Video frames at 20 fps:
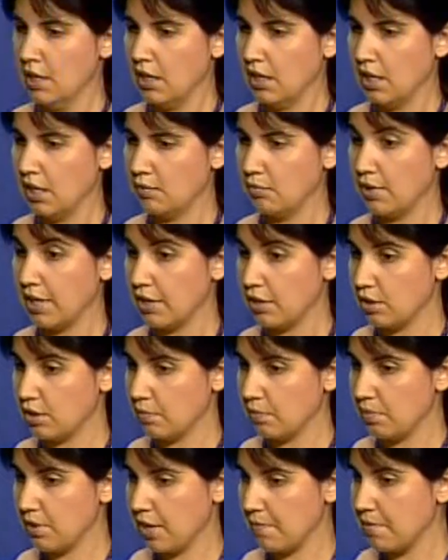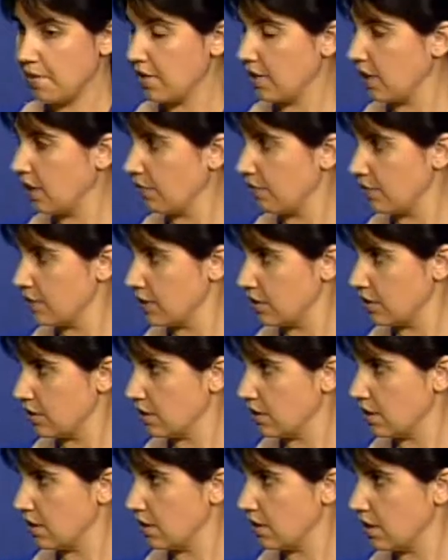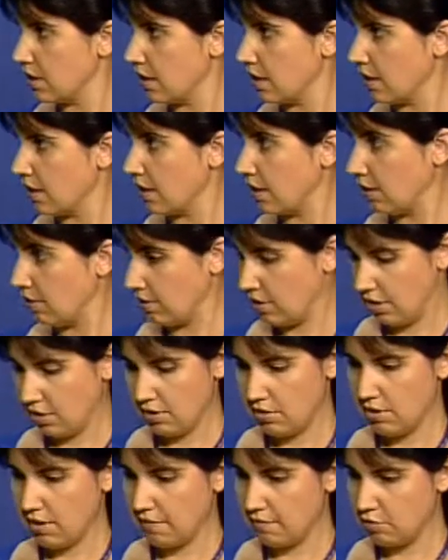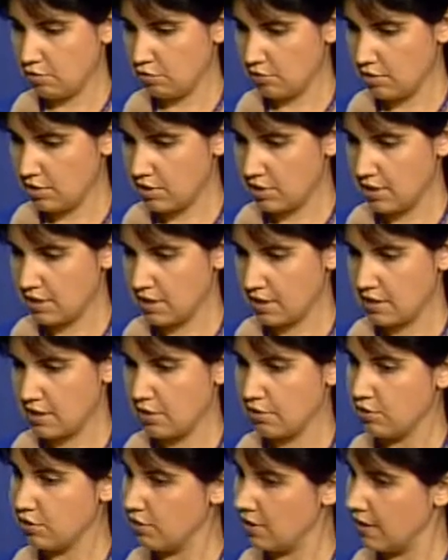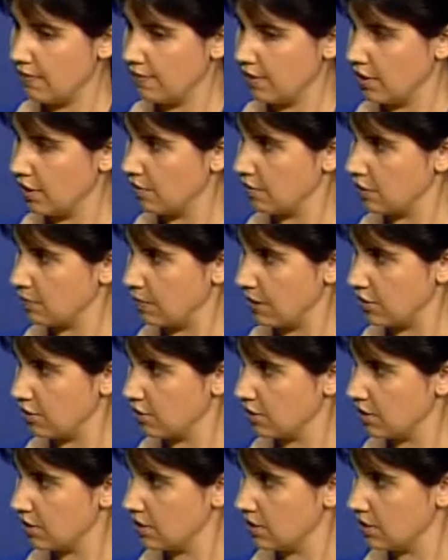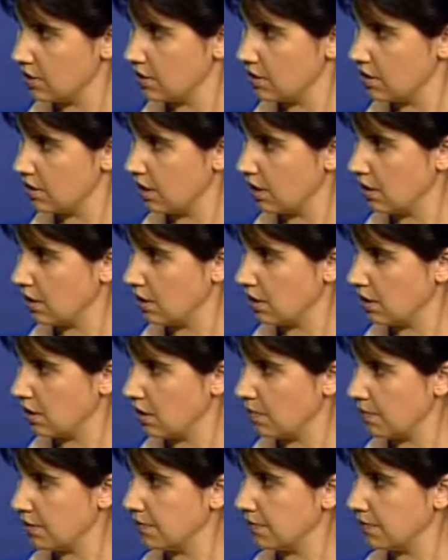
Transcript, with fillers: uh, regular primary care physicians uh, that are there. You have a nutritionist that's there. Do you have any other specialists that we do?